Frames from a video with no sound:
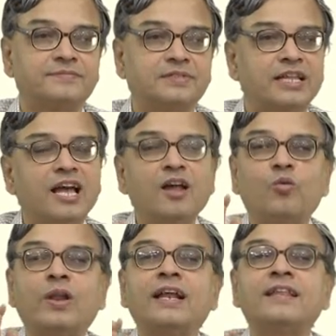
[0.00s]
They are
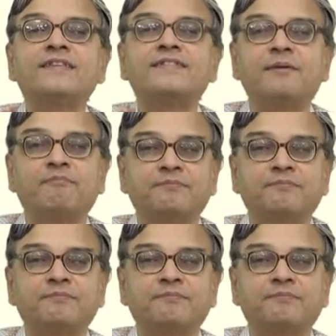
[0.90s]
one and the same.